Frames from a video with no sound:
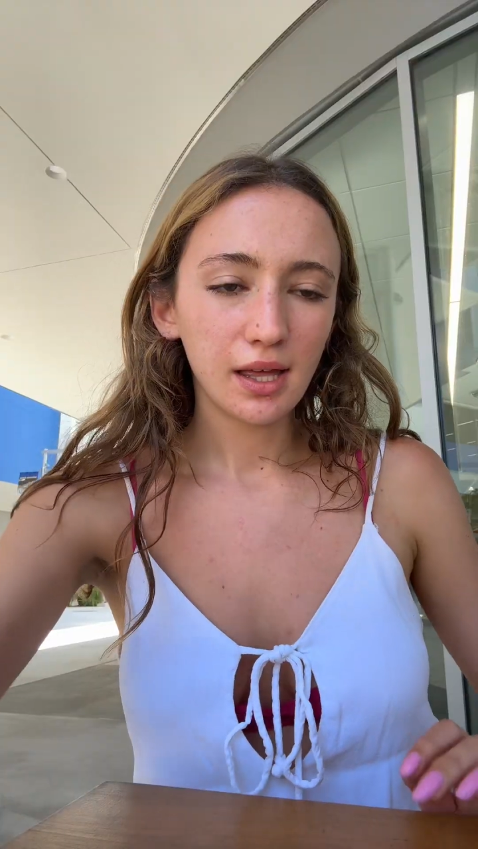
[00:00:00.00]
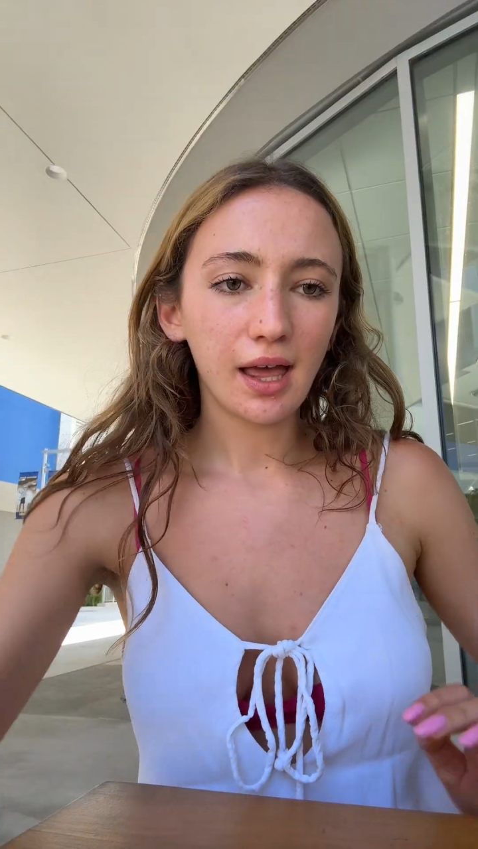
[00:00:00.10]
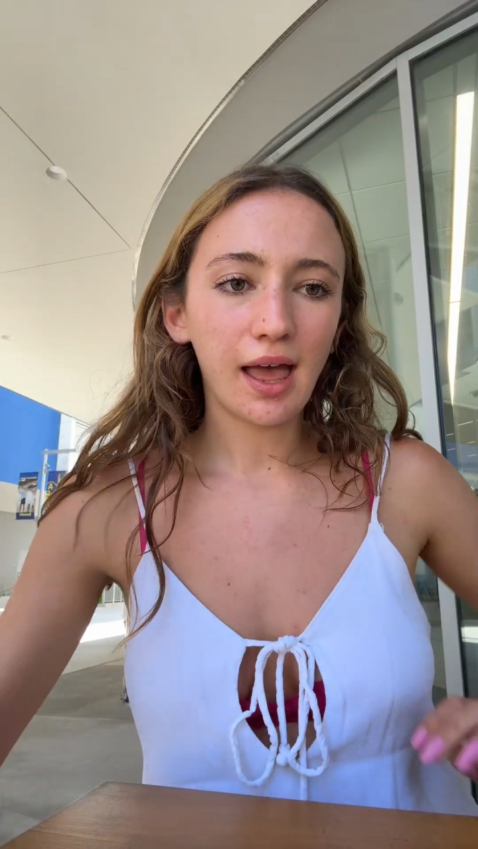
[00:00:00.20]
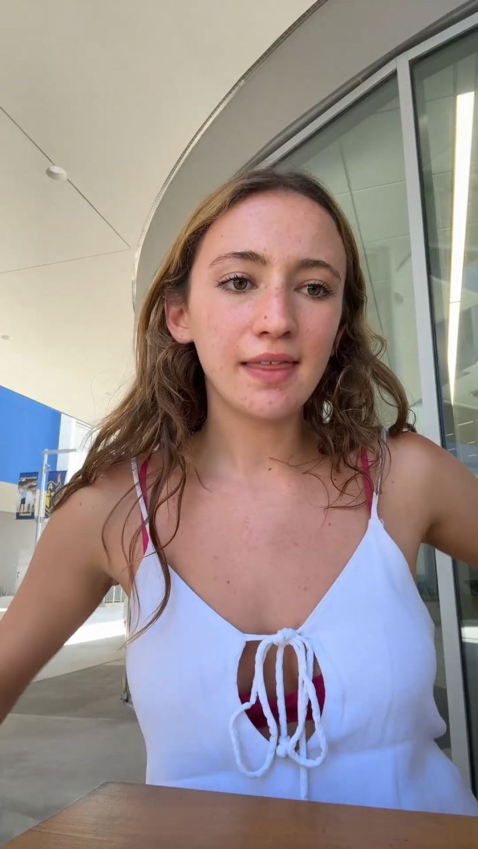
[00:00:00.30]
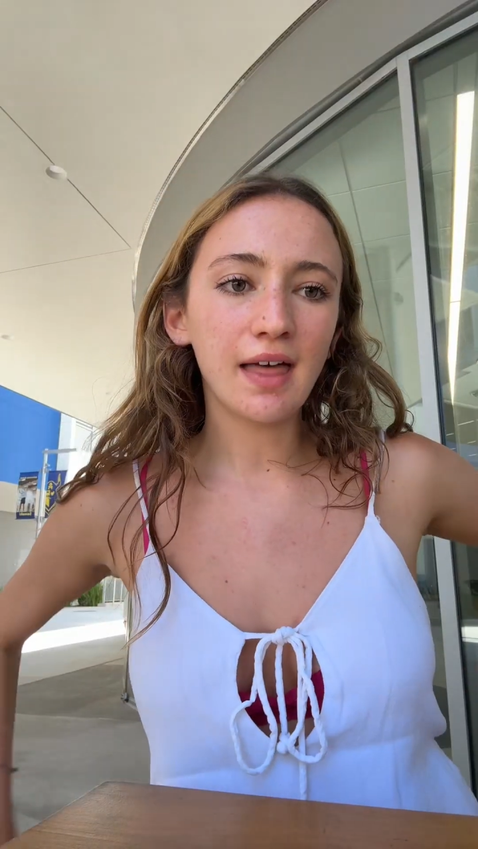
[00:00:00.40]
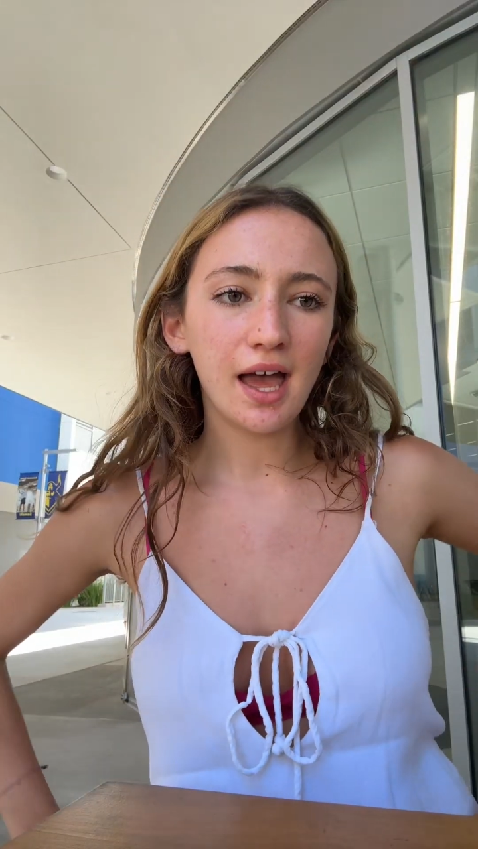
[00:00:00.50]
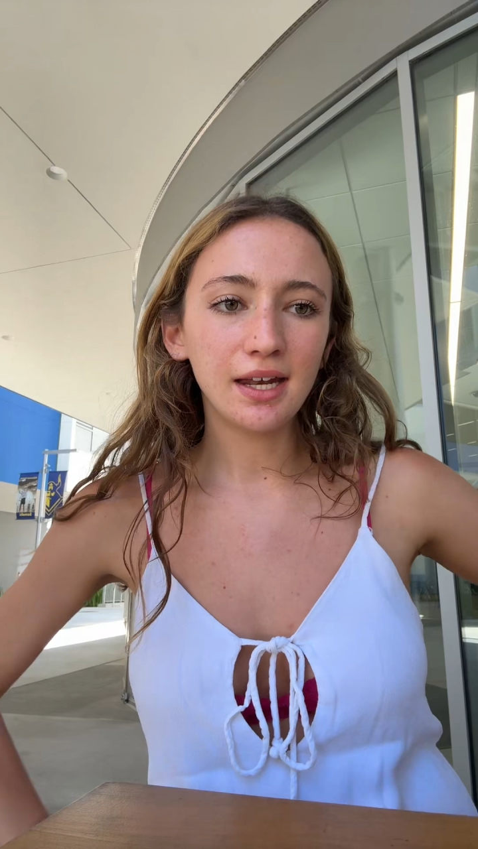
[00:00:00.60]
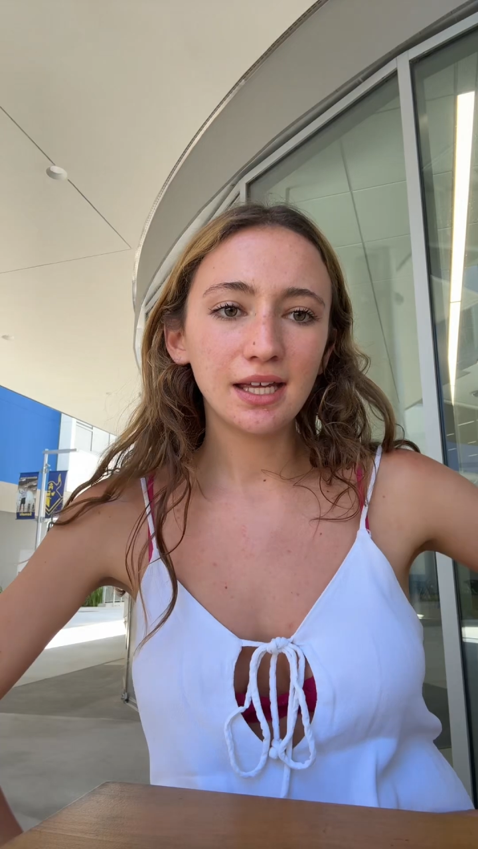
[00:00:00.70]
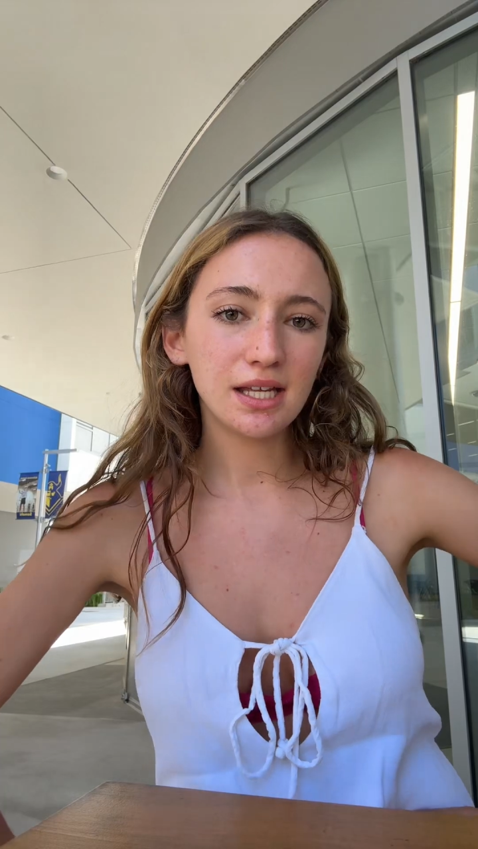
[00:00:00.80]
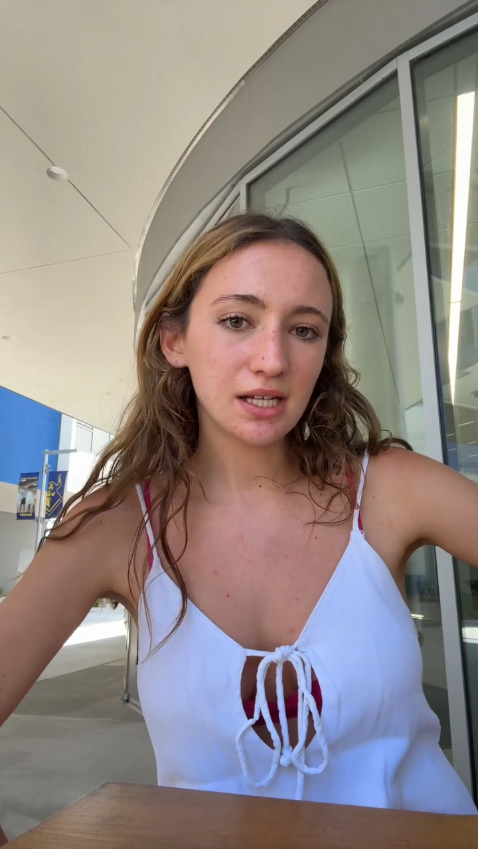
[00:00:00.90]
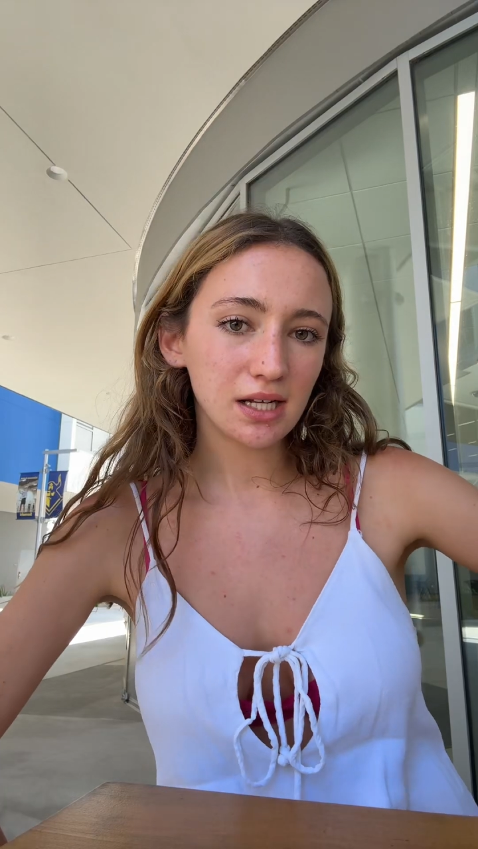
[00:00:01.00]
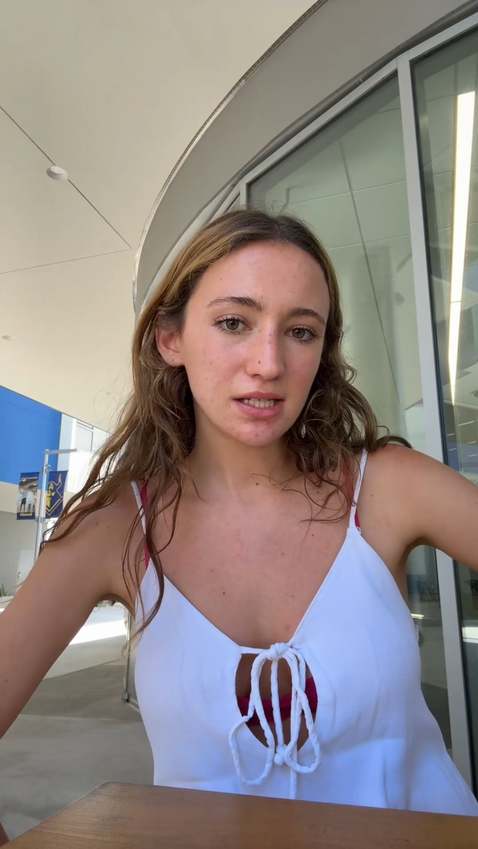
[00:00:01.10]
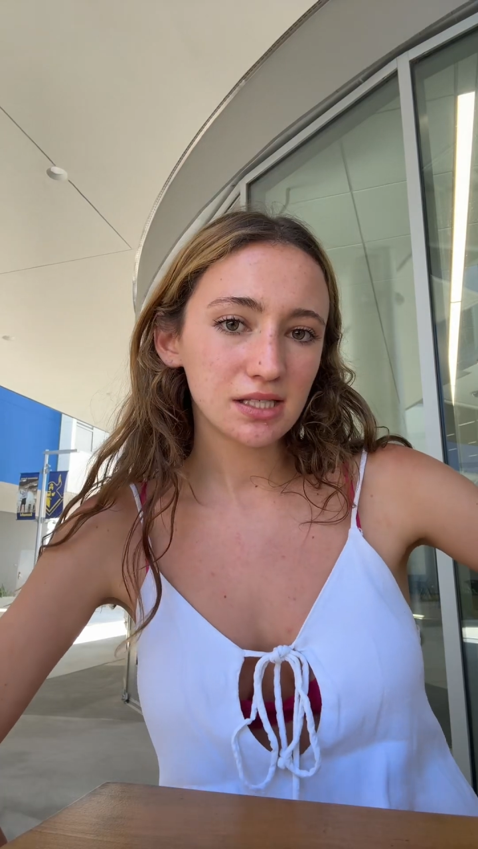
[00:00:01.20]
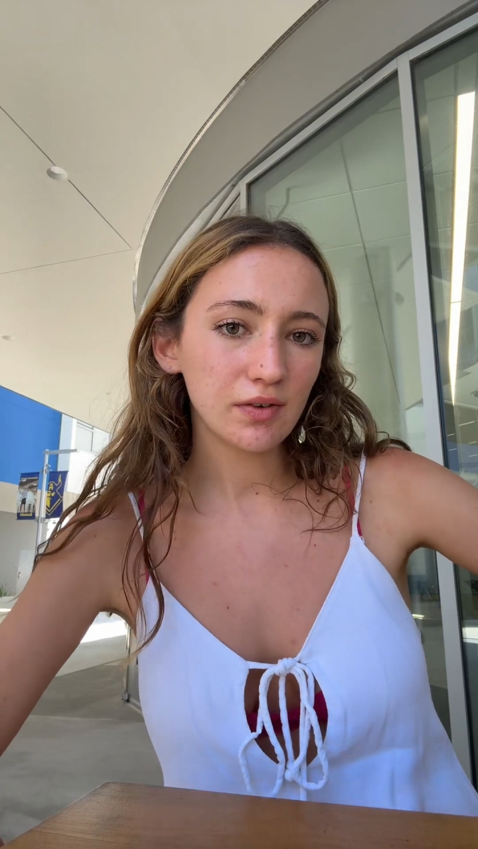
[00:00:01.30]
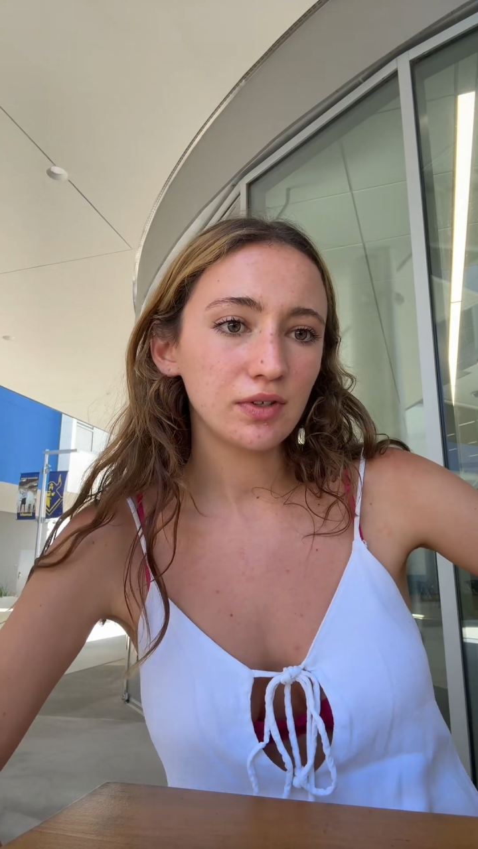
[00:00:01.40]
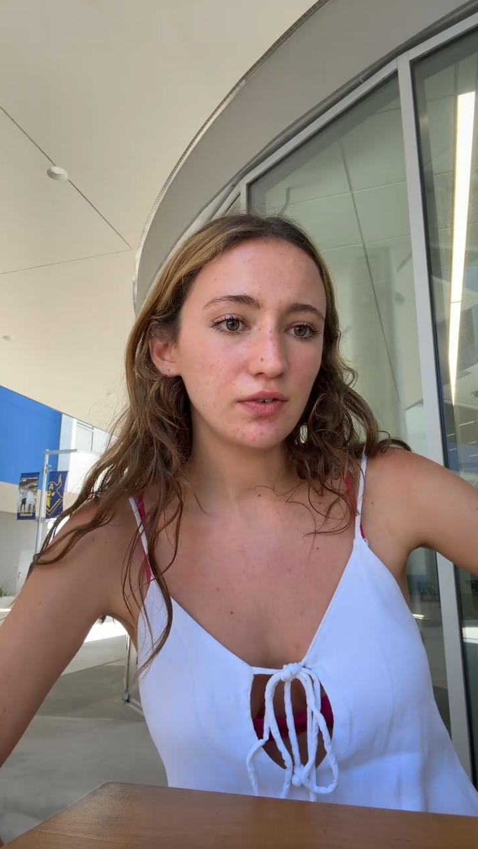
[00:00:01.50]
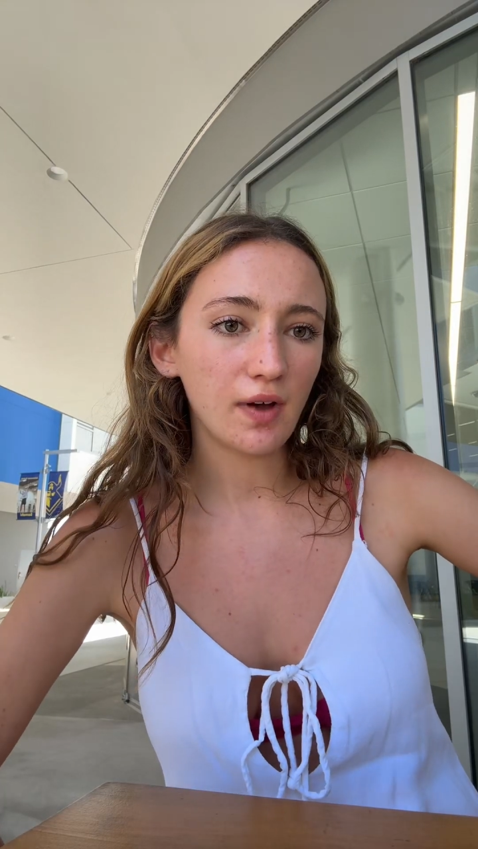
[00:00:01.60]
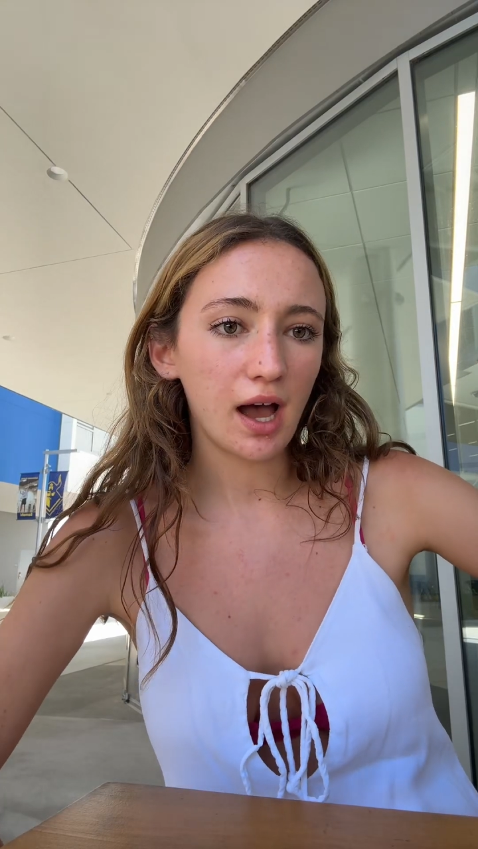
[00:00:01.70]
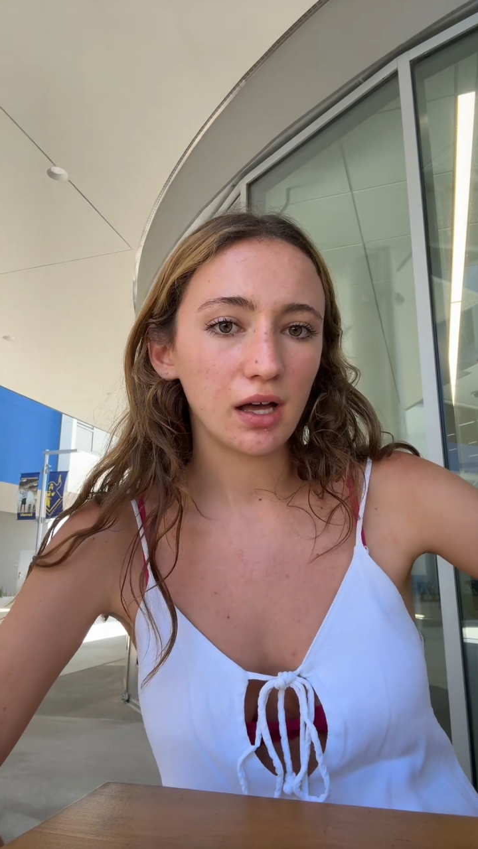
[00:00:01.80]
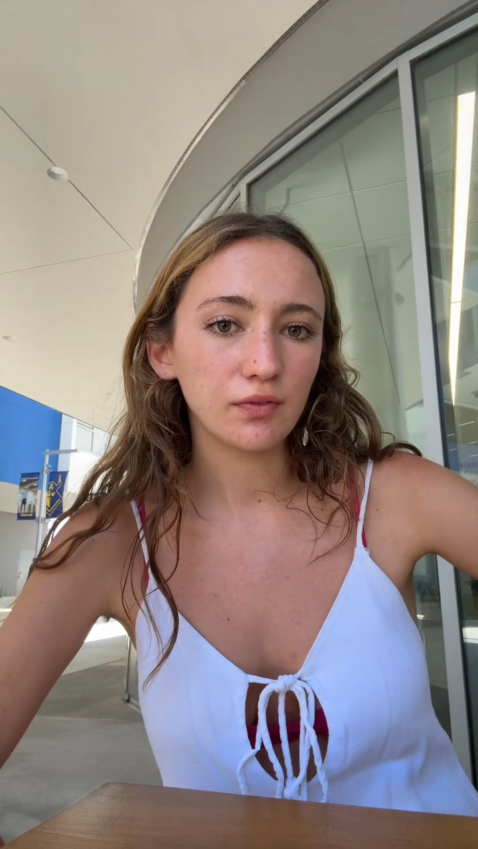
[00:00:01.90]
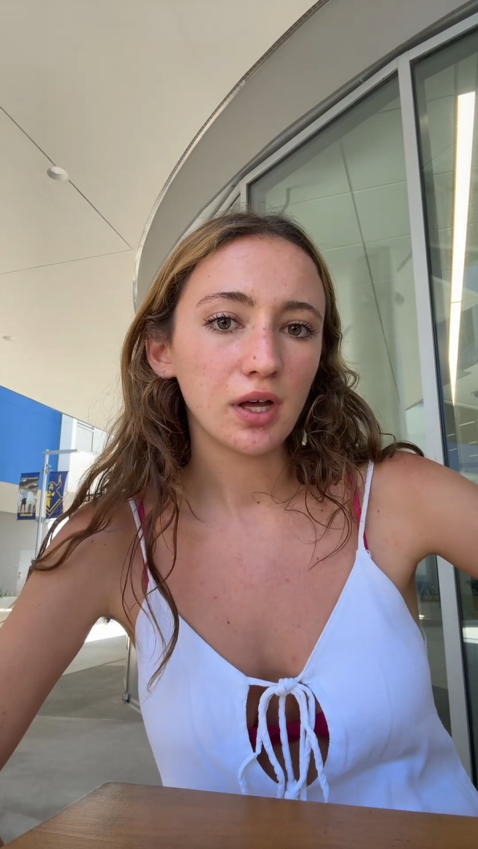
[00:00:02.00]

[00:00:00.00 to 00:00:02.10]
And then, in 1975,